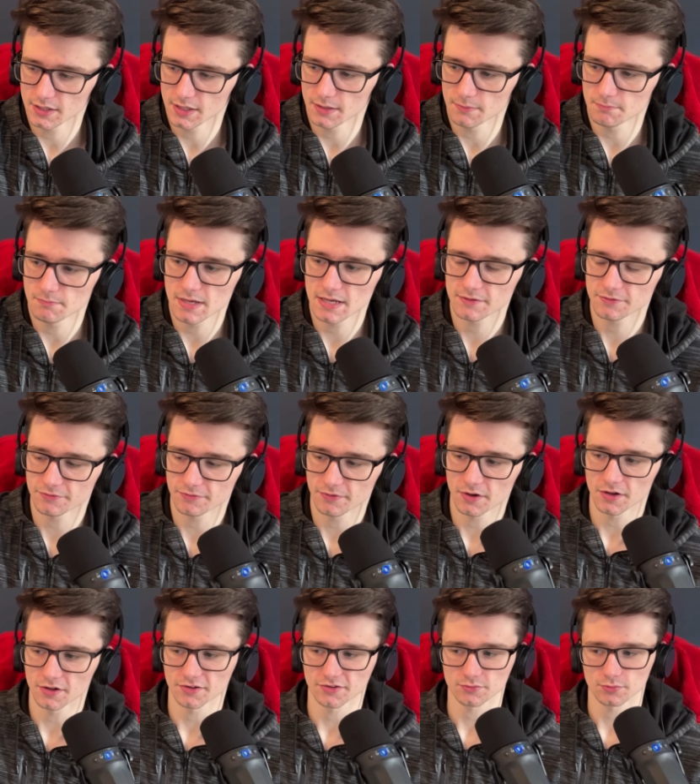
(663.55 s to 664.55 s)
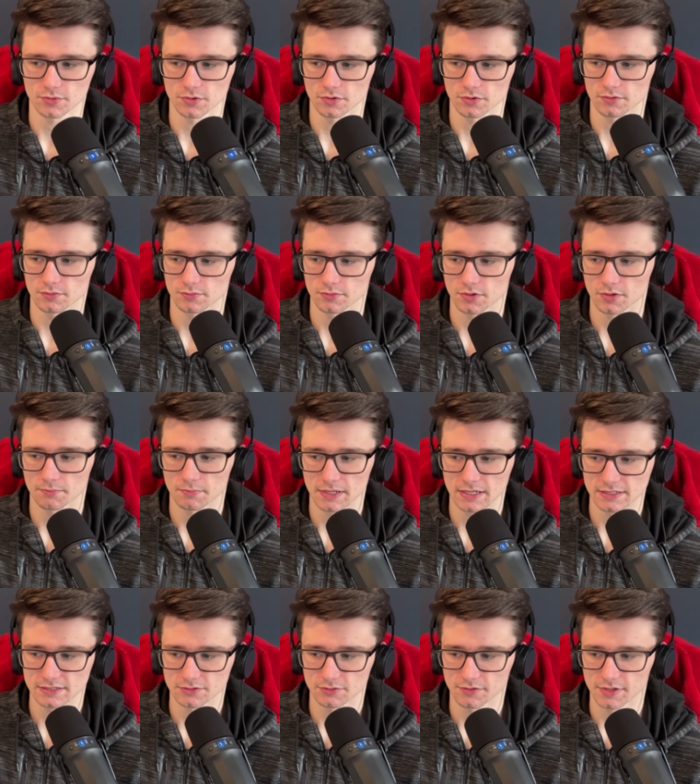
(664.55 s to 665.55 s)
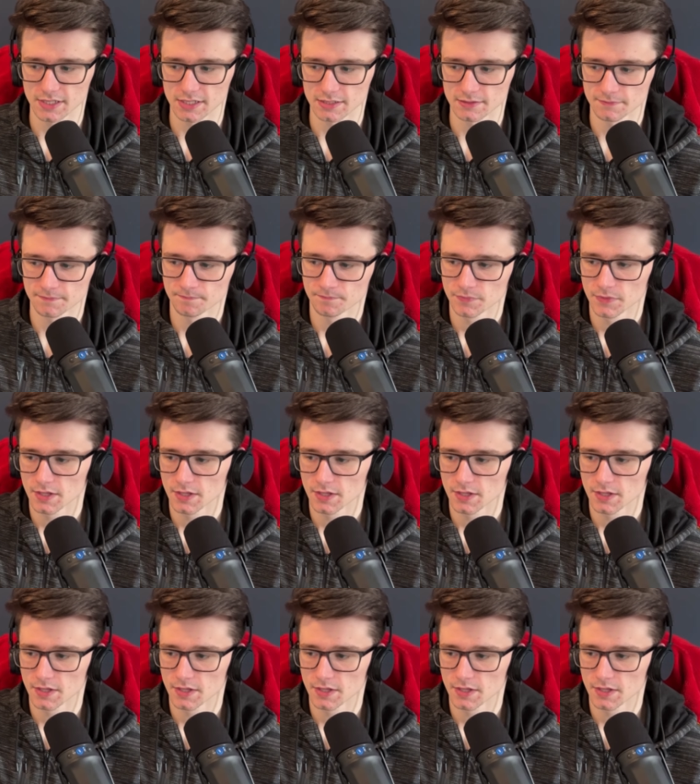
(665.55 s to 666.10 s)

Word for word: Yeah, May first. We're not we're not back till then,